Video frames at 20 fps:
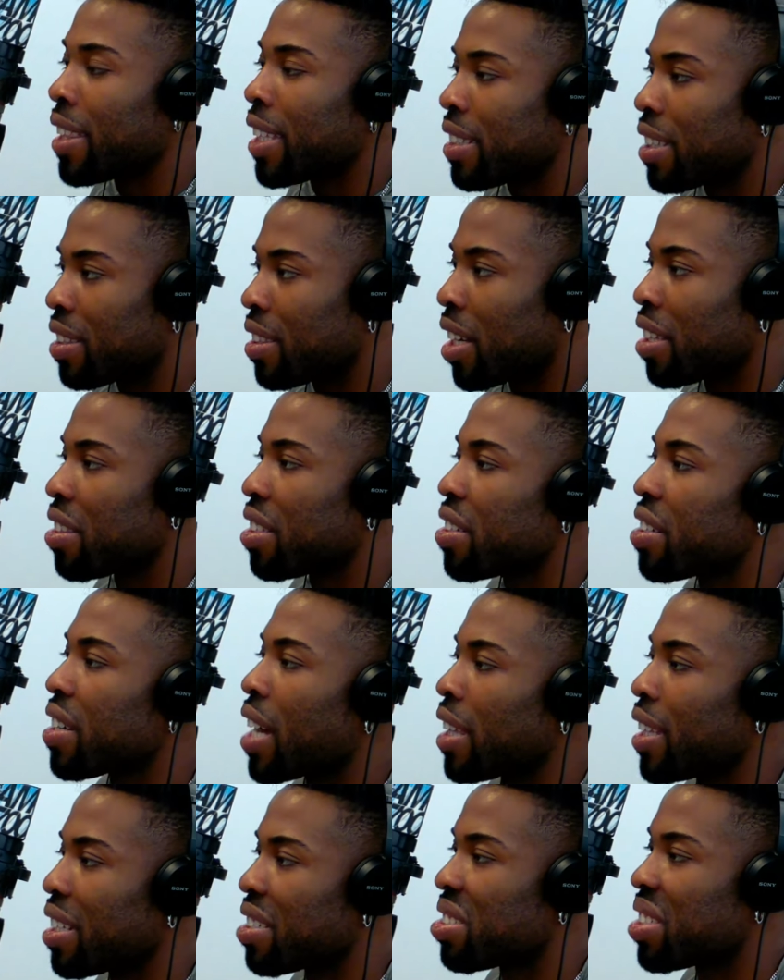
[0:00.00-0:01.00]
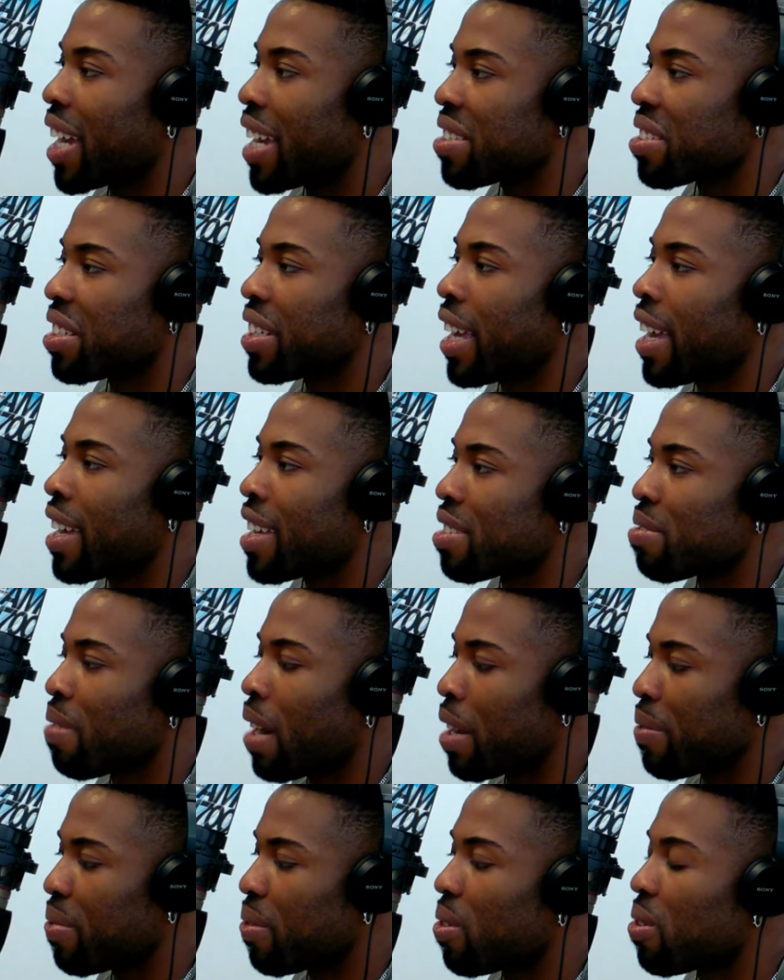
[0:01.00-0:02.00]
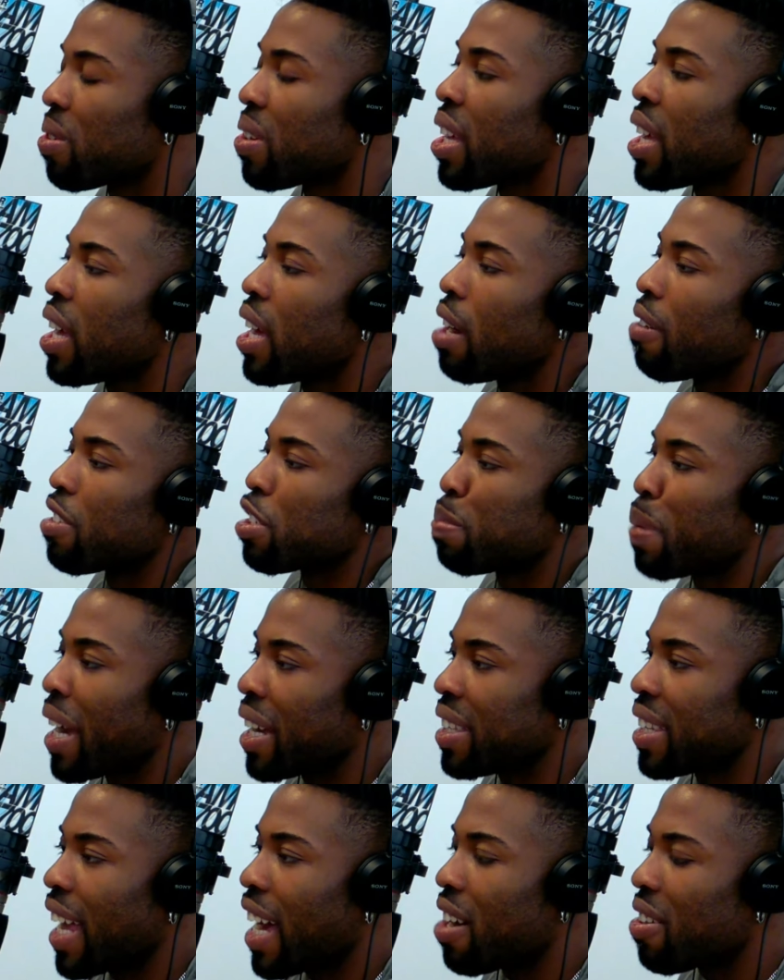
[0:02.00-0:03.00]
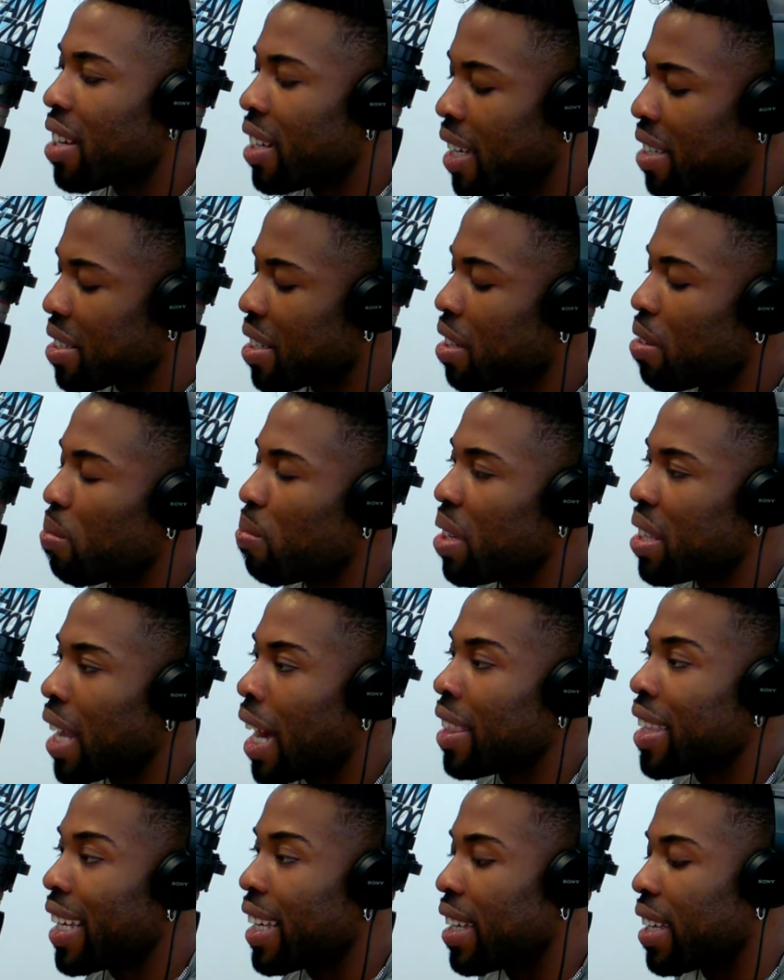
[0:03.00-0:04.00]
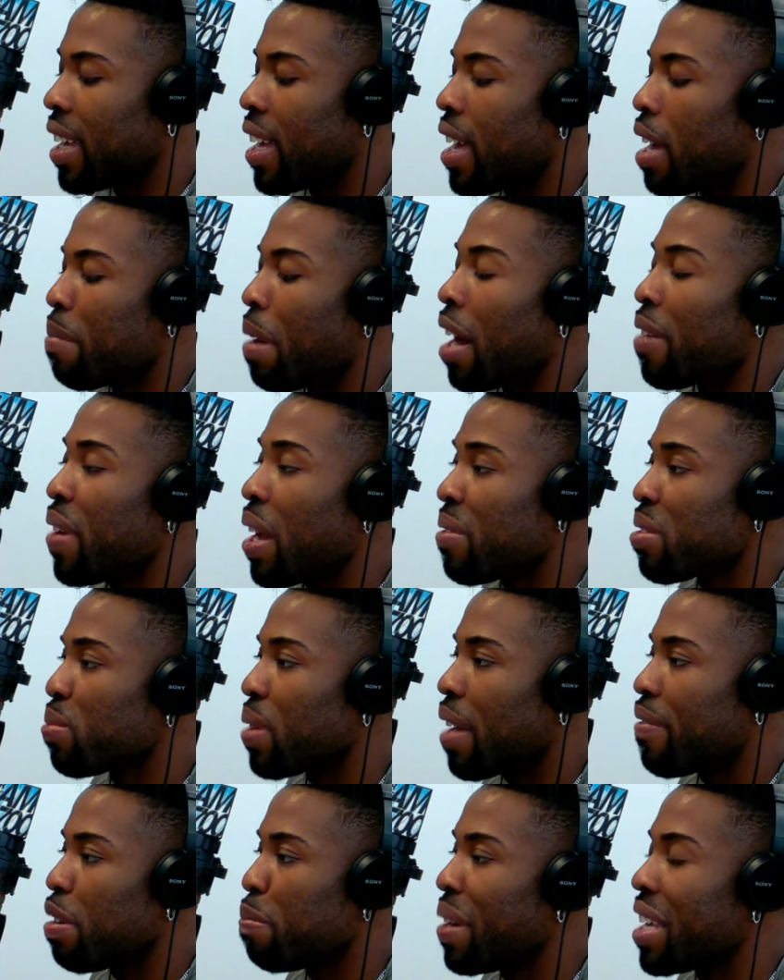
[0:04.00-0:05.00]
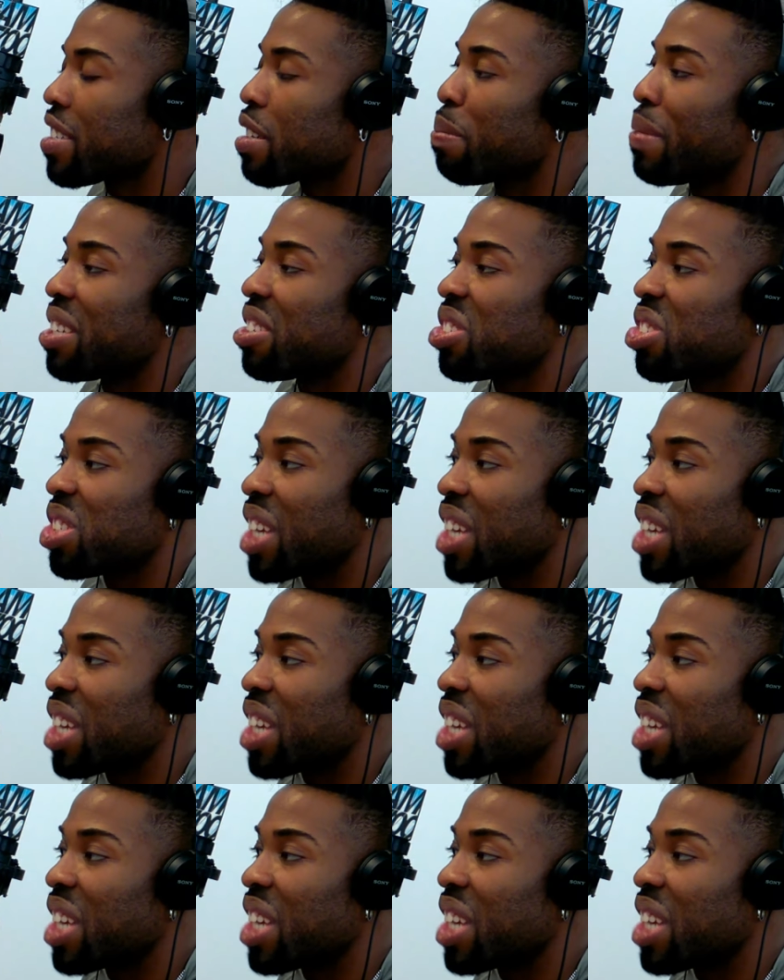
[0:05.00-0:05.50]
I think Shea's going to get his rightful respect now, and he's going to win. I think my favorite to win MVP is going to be